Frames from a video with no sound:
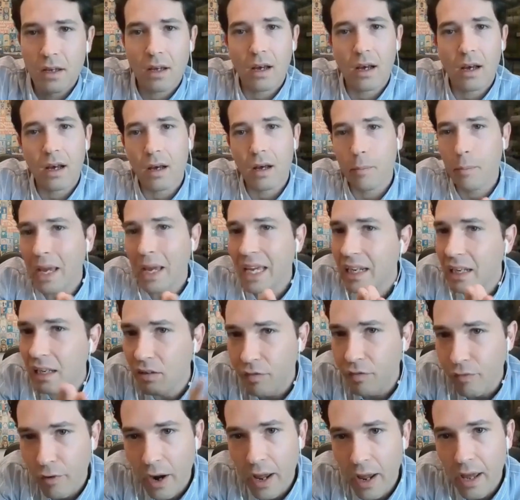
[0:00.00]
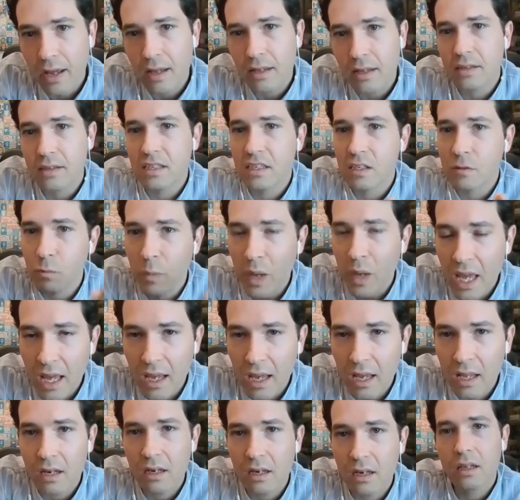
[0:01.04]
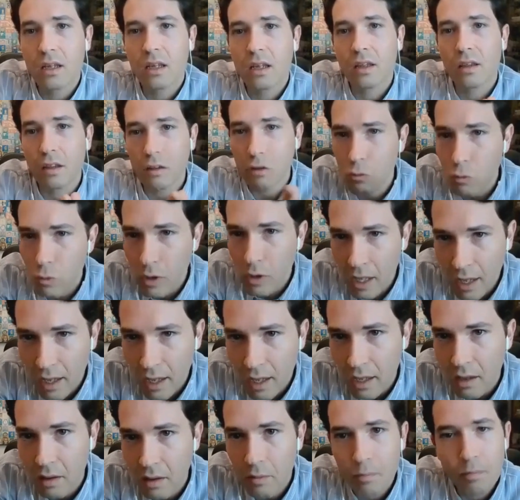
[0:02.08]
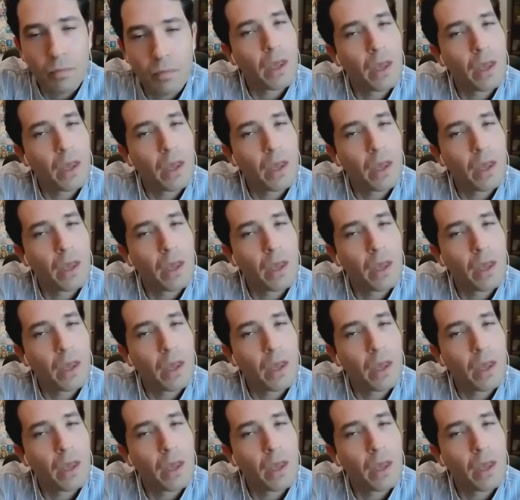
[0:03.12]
mainly France, Spain, the UK.